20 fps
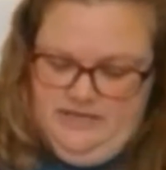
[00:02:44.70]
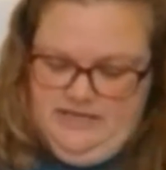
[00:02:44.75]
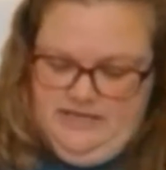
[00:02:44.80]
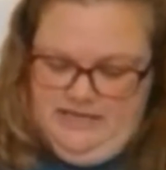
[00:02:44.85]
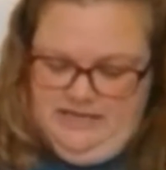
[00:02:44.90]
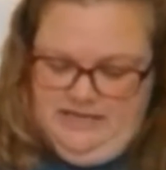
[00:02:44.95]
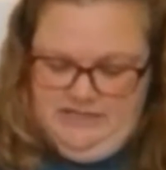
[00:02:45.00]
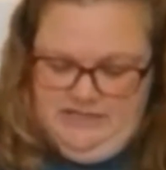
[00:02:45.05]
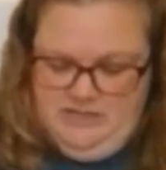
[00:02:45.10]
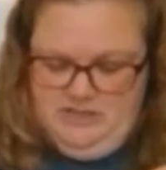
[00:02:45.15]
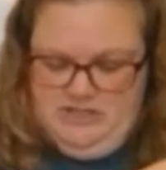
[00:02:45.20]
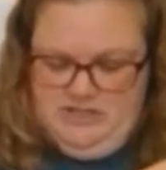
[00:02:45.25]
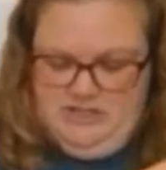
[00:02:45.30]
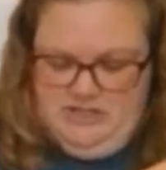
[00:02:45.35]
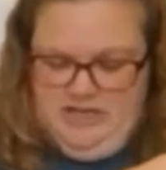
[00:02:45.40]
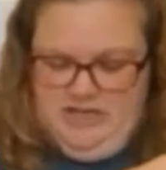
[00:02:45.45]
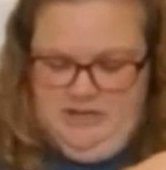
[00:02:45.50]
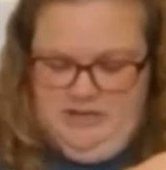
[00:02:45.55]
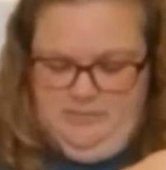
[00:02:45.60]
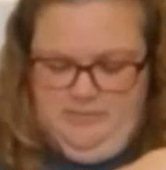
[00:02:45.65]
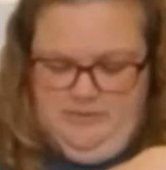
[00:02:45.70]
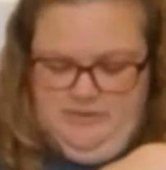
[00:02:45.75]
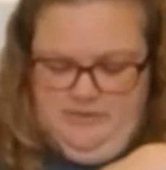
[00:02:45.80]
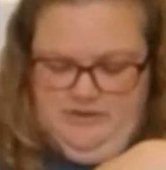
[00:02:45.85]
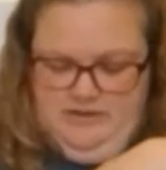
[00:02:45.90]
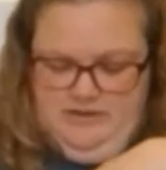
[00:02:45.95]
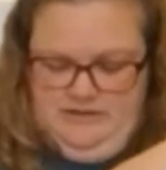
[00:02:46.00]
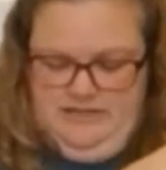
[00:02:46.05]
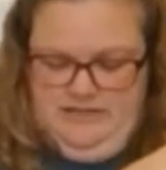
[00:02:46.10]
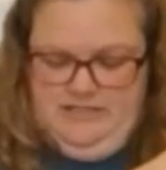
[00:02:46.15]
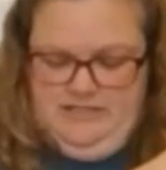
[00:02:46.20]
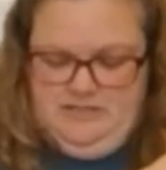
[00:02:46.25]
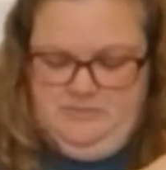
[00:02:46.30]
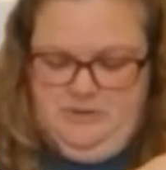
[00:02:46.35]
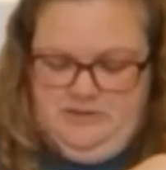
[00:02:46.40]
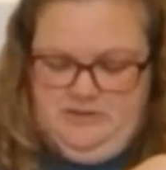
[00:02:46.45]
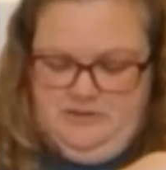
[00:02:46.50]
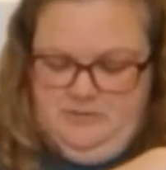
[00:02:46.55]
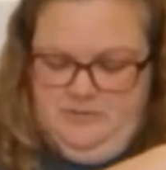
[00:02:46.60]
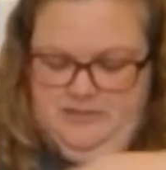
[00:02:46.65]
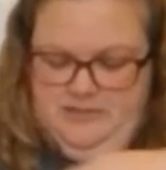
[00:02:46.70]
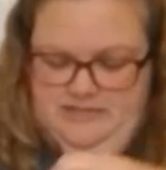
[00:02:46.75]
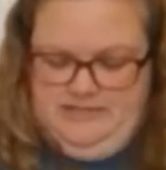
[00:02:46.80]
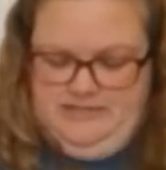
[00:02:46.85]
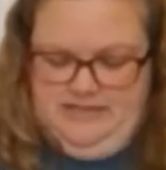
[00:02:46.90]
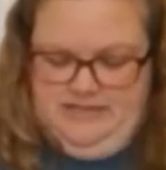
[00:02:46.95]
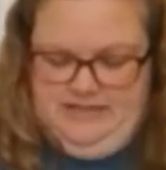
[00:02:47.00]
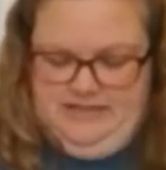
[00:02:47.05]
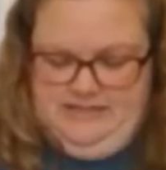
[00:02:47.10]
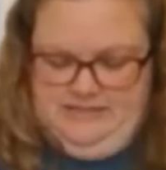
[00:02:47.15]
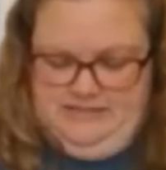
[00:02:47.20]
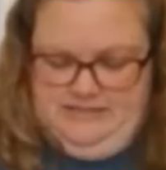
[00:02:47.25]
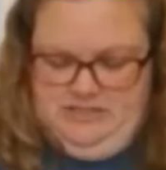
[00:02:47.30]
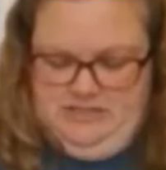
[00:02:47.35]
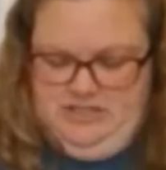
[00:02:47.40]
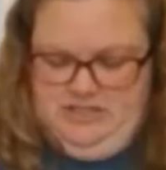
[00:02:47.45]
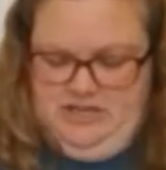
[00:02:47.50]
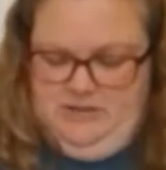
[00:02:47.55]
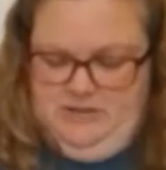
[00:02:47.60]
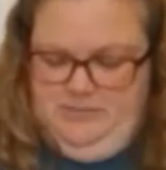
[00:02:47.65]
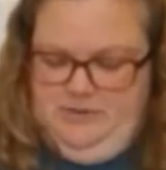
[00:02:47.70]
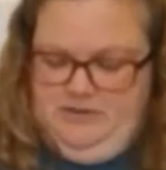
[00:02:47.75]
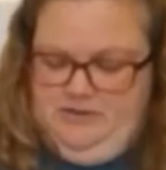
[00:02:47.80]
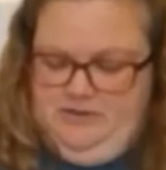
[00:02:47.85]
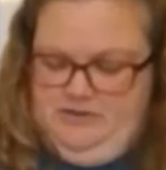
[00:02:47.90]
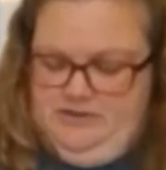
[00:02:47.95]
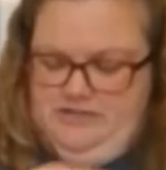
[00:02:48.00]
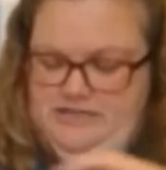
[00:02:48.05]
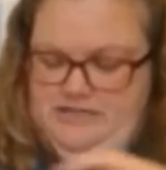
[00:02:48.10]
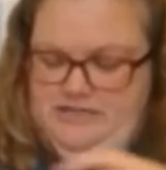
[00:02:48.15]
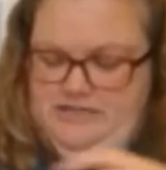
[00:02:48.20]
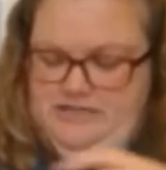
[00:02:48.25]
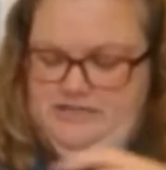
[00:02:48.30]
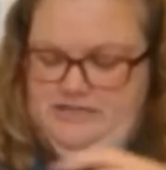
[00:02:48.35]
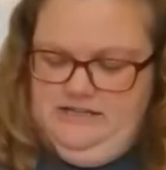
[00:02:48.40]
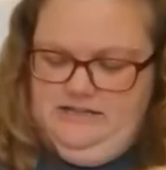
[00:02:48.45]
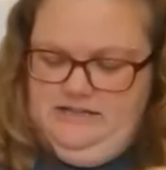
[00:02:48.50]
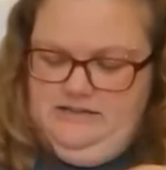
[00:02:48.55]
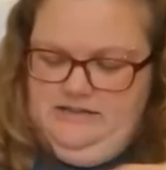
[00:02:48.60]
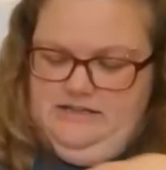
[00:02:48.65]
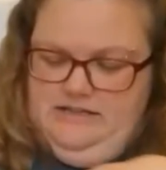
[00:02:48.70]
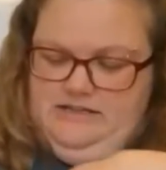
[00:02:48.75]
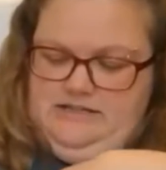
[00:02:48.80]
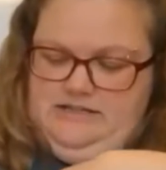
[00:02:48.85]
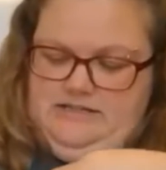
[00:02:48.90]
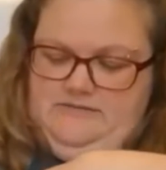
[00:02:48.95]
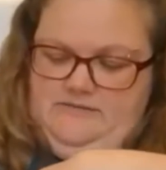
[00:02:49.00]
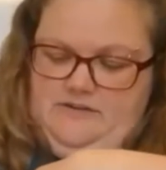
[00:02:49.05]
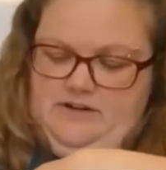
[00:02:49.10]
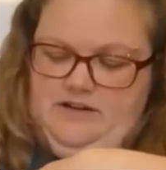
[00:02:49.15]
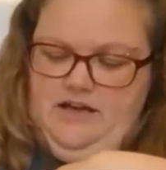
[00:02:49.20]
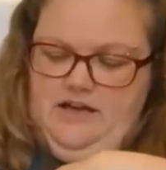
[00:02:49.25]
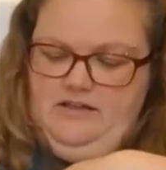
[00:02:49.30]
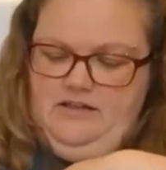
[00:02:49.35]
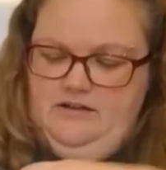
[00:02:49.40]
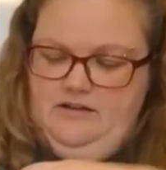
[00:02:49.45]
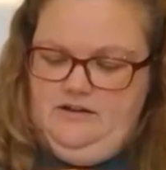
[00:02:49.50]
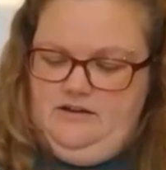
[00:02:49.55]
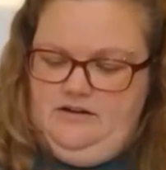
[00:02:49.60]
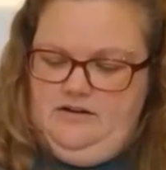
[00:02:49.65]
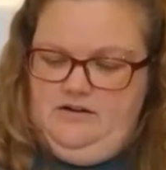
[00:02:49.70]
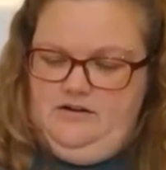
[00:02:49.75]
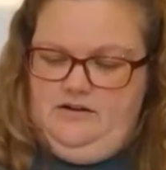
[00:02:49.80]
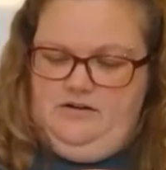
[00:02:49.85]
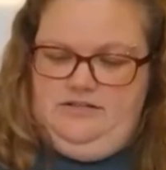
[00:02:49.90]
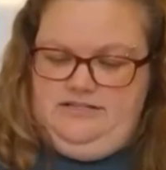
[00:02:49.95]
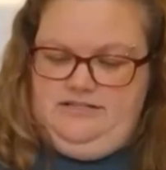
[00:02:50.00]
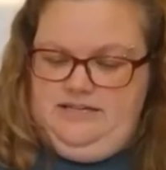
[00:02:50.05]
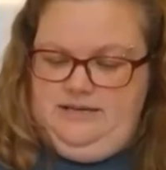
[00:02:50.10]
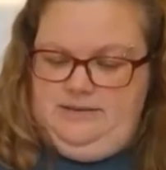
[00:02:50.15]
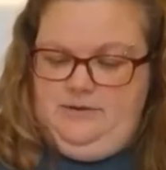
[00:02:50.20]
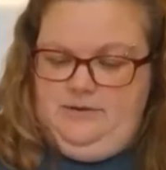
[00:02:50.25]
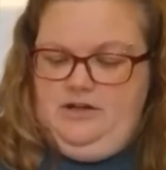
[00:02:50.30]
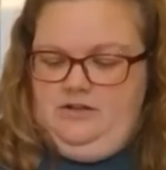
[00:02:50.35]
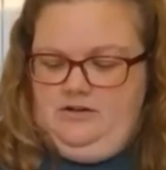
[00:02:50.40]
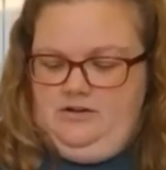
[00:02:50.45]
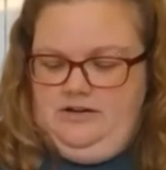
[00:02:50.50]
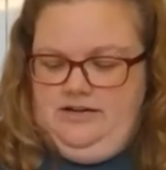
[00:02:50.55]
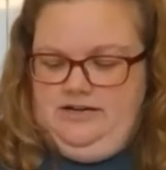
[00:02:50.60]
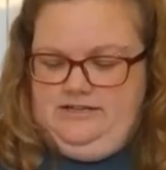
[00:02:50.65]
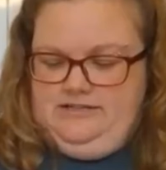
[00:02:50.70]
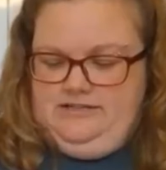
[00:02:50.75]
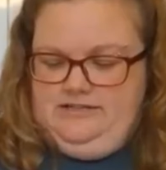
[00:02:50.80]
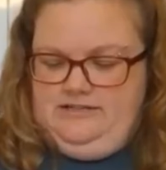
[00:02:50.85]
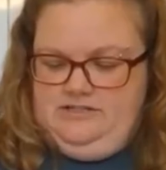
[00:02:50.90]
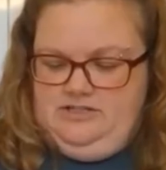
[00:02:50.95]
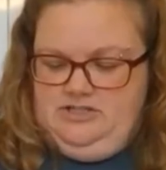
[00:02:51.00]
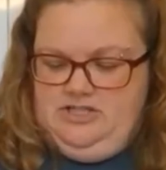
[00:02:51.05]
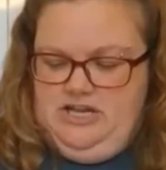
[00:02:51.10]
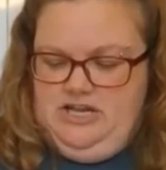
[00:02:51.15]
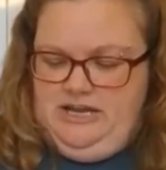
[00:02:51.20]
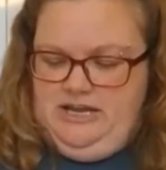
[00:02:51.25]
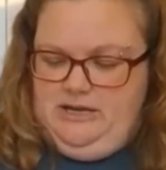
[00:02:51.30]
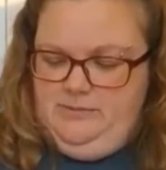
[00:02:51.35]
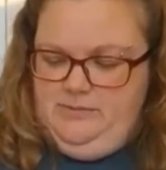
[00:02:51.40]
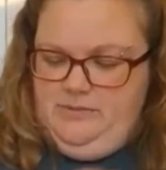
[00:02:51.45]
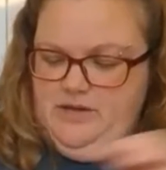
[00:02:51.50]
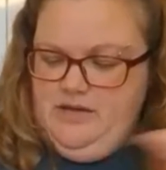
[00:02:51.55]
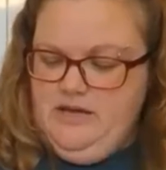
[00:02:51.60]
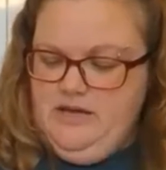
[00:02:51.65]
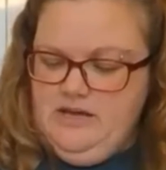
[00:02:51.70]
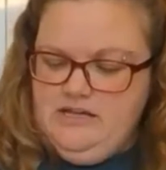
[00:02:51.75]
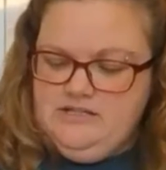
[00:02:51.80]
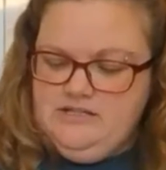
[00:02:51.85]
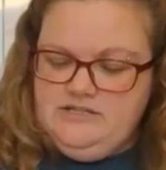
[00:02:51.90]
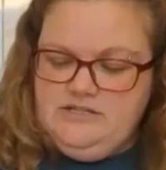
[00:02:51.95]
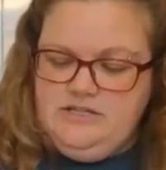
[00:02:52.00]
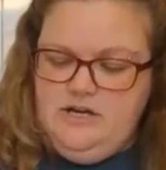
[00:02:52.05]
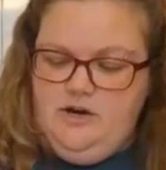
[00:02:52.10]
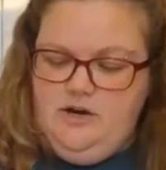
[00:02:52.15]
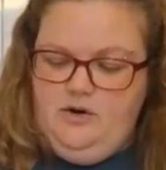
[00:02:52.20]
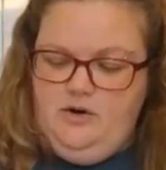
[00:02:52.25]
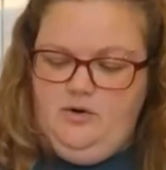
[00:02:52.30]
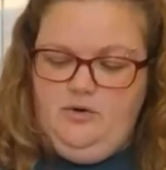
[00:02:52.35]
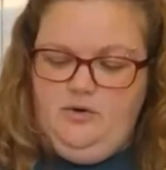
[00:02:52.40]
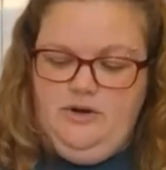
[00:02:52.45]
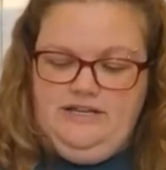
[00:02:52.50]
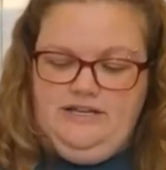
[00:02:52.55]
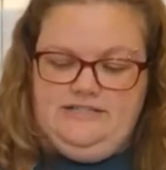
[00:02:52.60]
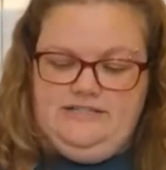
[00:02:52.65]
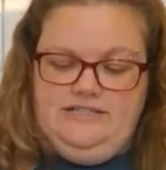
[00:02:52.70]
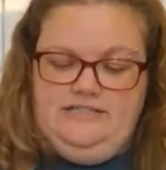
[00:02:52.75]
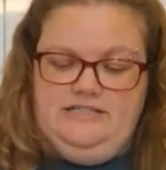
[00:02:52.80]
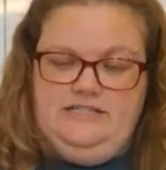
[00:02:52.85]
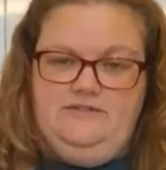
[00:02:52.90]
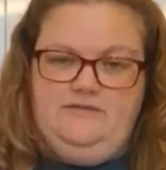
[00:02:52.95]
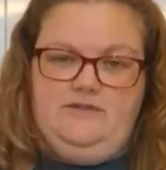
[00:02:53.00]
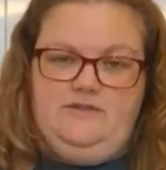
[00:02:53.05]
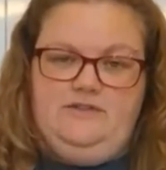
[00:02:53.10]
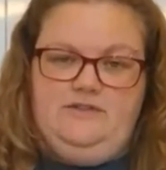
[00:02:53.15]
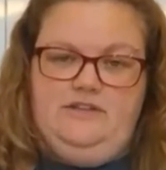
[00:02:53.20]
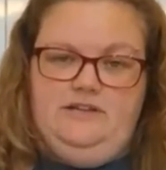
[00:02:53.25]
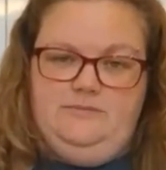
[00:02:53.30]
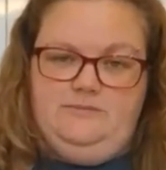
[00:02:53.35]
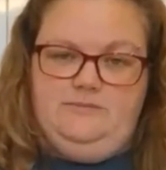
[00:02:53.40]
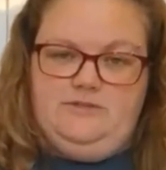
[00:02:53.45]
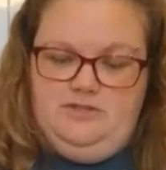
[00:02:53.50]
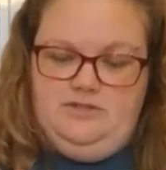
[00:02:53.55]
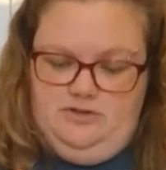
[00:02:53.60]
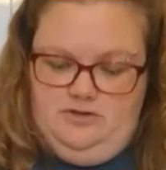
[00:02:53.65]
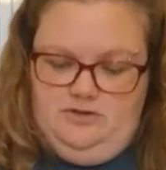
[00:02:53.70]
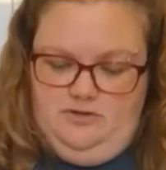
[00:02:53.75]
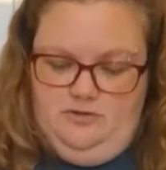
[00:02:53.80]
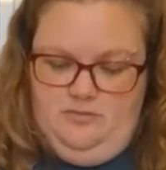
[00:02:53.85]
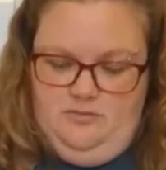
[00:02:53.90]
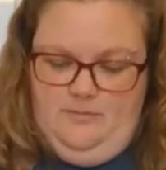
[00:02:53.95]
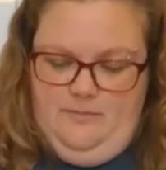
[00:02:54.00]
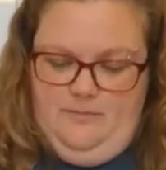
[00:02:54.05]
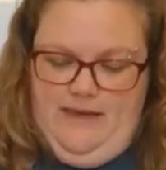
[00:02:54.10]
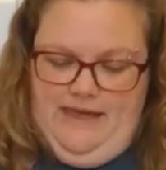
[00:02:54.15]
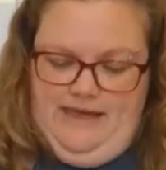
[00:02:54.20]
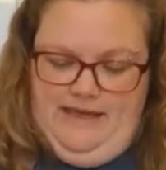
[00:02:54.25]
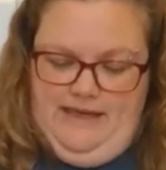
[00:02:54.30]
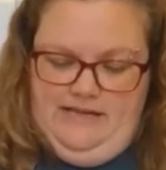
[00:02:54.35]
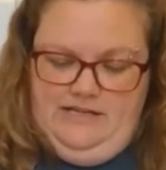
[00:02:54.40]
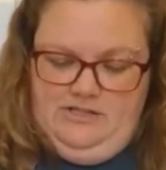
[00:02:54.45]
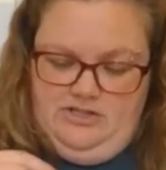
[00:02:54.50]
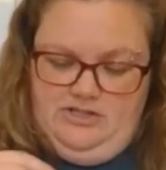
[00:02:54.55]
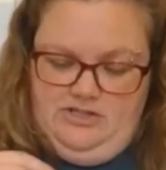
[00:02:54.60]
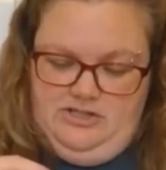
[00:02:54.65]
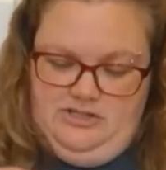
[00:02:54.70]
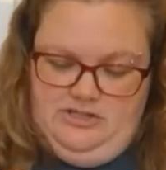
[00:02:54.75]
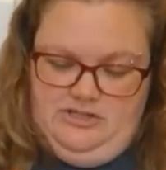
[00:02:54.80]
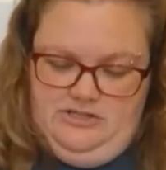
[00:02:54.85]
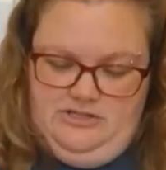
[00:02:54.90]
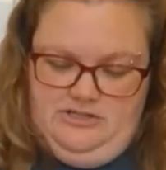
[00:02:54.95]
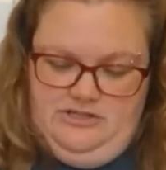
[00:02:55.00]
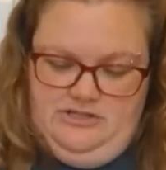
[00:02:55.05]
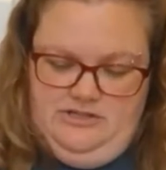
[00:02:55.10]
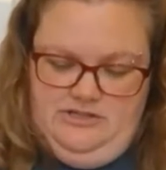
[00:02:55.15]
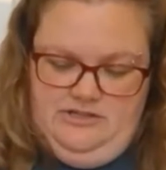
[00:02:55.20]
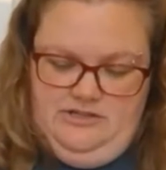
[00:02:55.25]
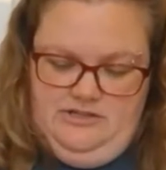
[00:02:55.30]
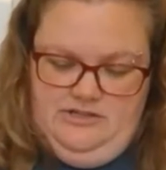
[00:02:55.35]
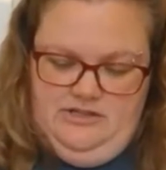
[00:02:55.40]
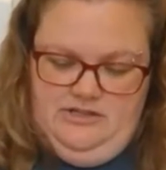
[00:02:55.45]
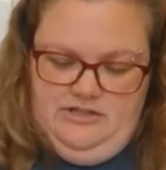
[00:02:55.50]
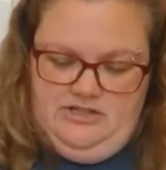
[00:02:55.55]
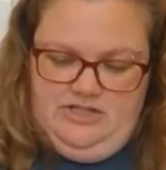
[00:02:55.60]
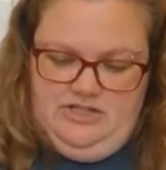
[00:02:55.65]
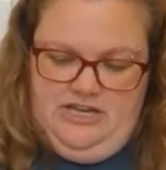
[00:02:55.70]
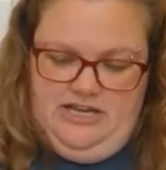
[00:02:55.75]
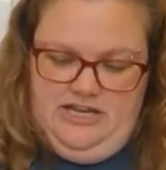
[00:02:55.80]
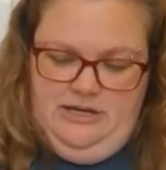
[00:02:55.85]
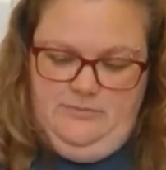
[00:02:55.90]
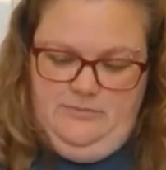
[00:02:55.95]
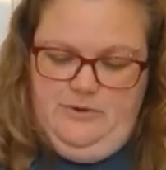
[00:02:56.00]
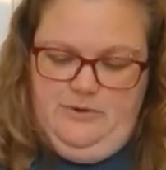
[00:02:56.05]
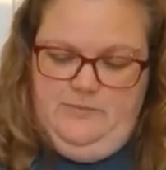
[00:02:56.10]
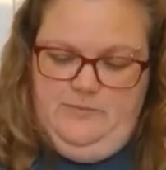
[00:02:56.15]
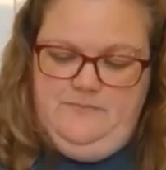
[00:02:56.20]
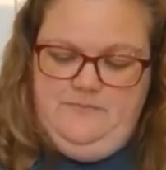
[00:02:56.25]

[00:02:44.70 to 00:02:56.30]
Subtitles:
Each puzzle piece has the shape underneath in a different color or the same color as the shape. So it's easy for them to match the shape.